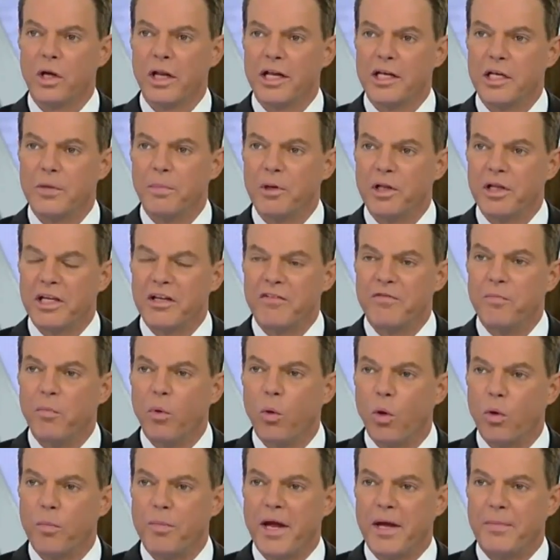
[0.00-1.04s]
We're led to believe
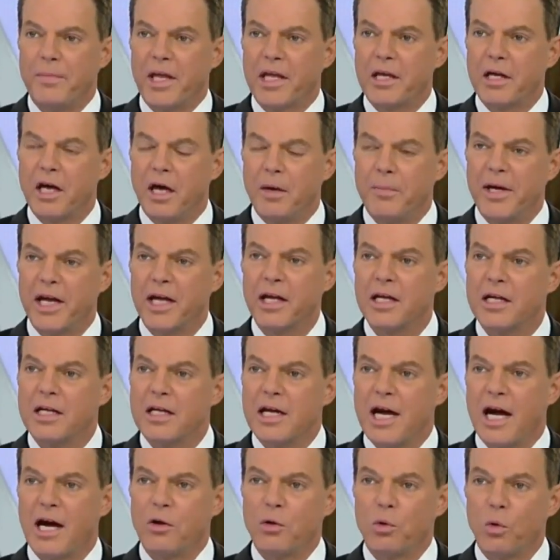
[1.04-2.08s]
more may be coming.
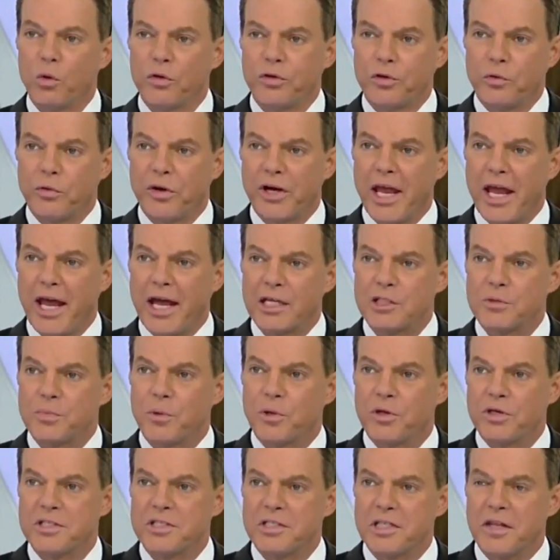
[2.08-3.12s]
Our North Korea
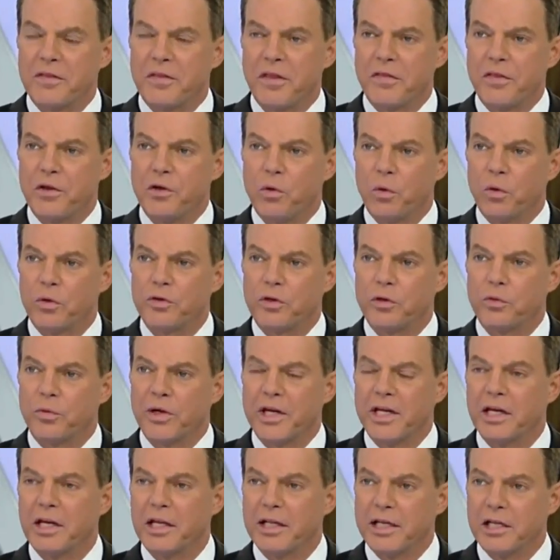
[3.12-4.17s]
expert has said that the North
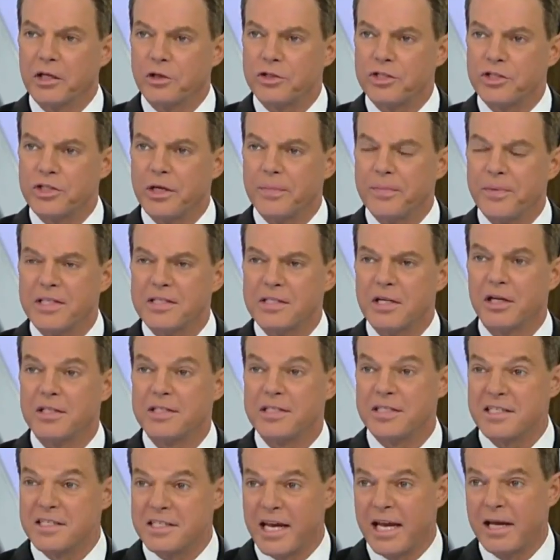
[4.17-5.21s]
Korean leadership is
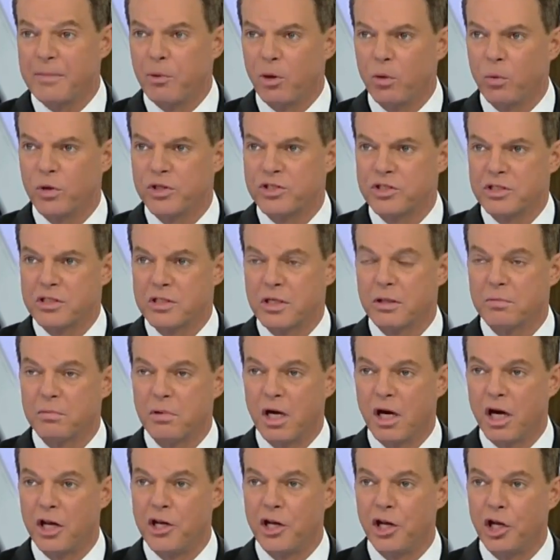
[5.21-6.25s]
unstable, which is
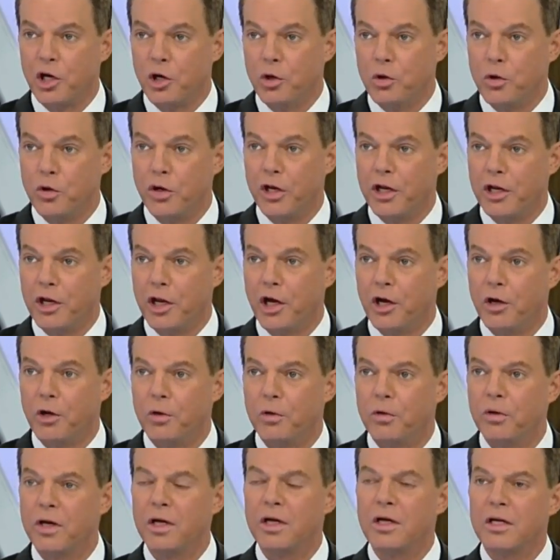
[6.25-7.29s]
a
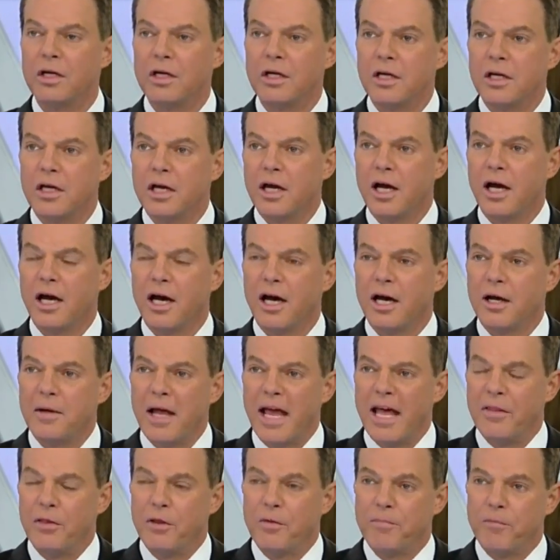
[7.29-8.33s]
known.
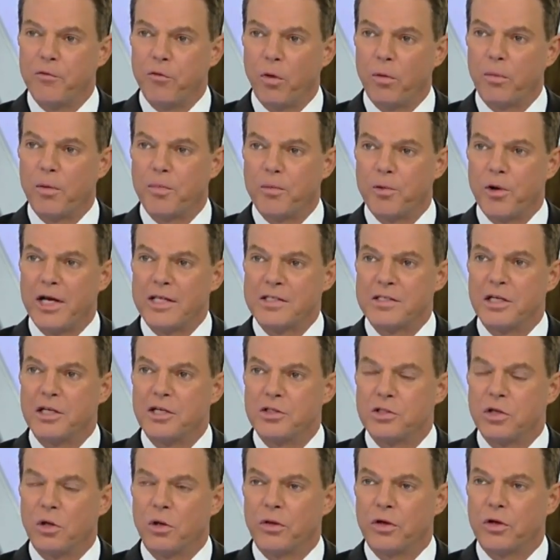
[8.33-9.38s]
And the former
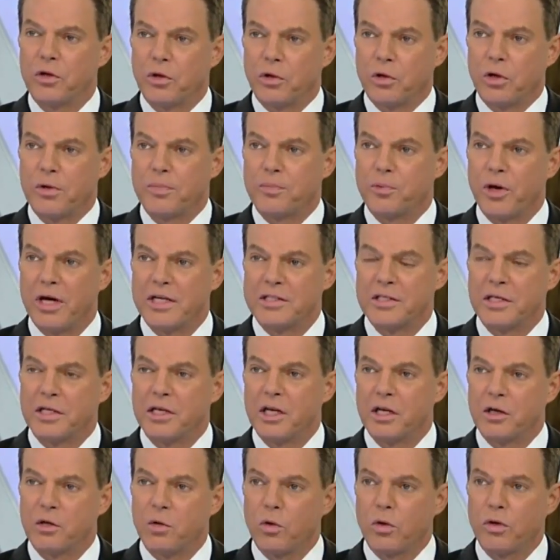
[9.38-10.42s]
president told the current
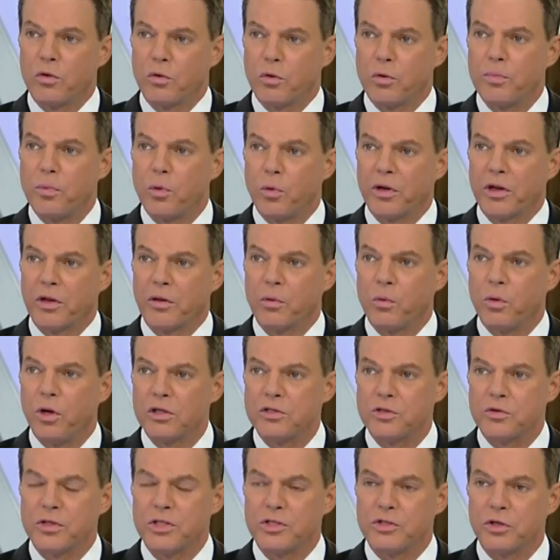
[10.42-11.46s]
president, according to the reporting of the
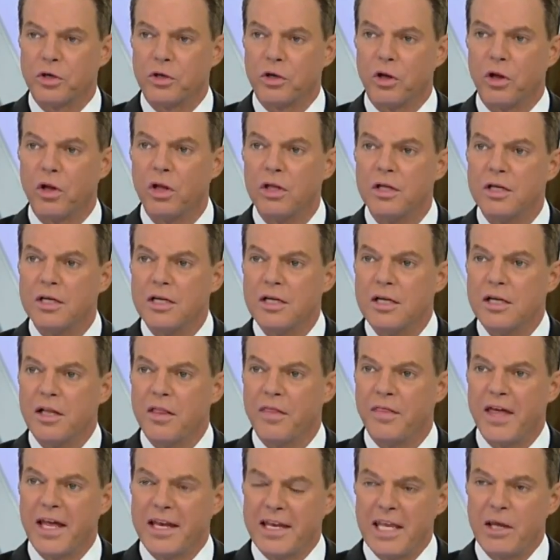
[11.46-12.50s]
Wall Street Journal,
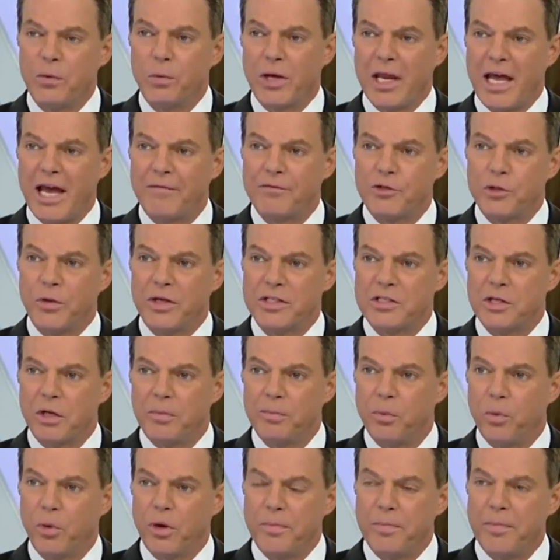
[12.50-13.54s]
that he would have to at
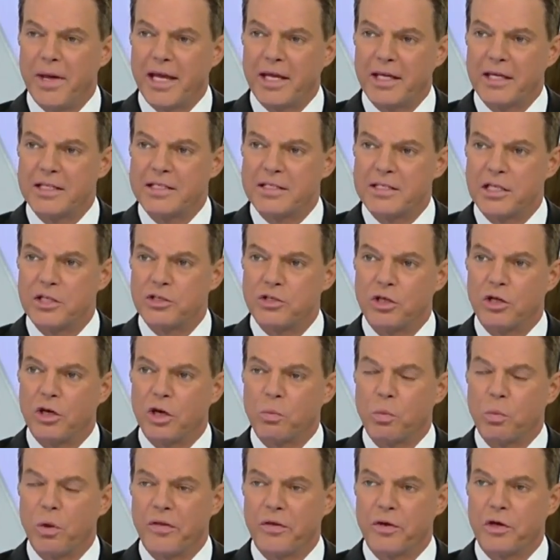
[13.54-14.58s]
some point make a decision
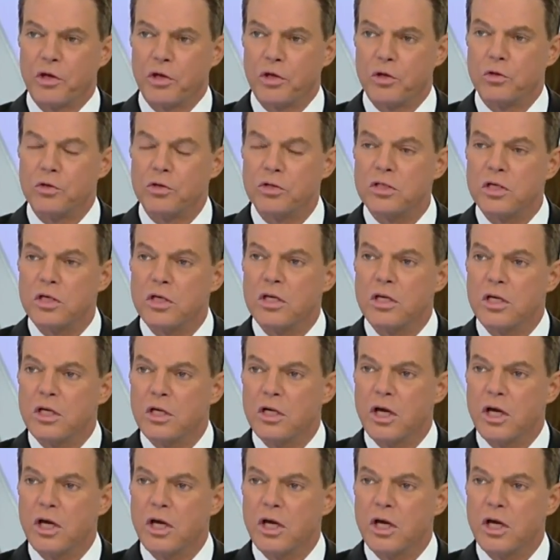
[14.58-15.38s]
on whether to use